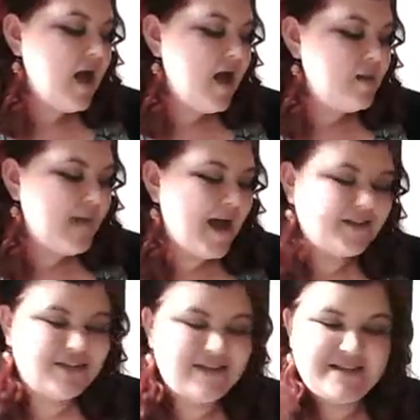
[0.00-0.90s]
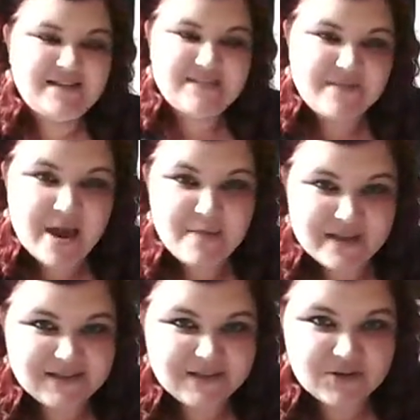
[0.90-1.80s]
Actually, these are now
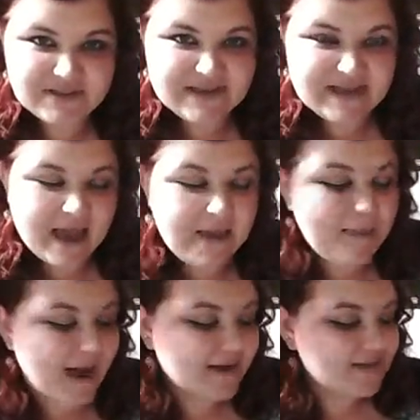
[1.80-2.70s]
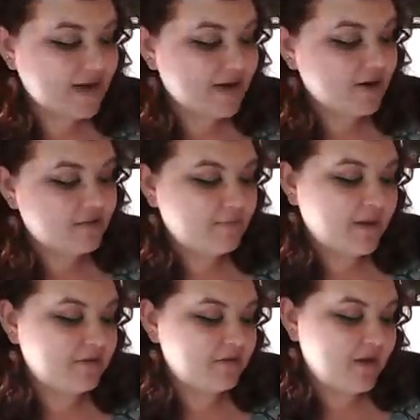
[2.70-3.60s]
being sold in TK Maxx, and I got them
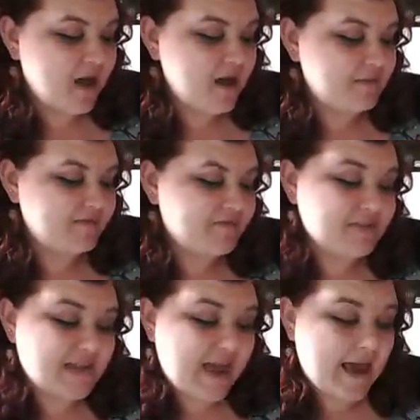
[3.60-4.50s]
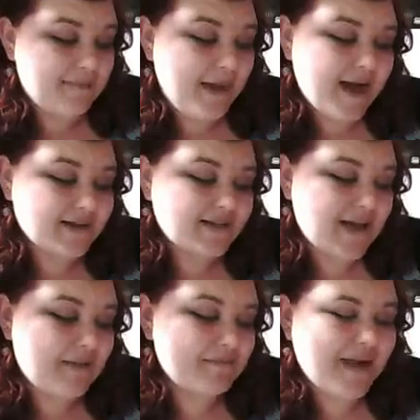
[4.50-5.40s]
both from TK Maxx.
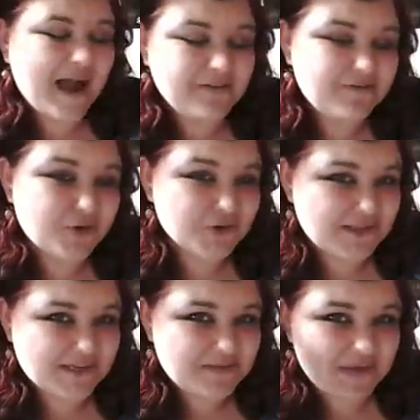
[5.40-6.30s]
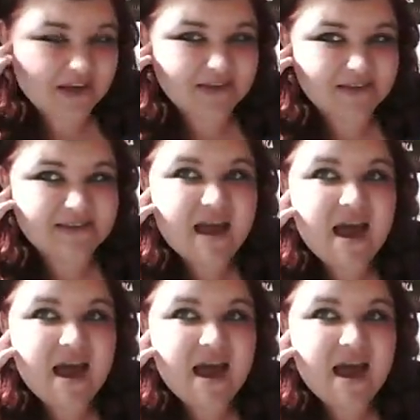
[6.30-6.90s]
I'm kind of gutted because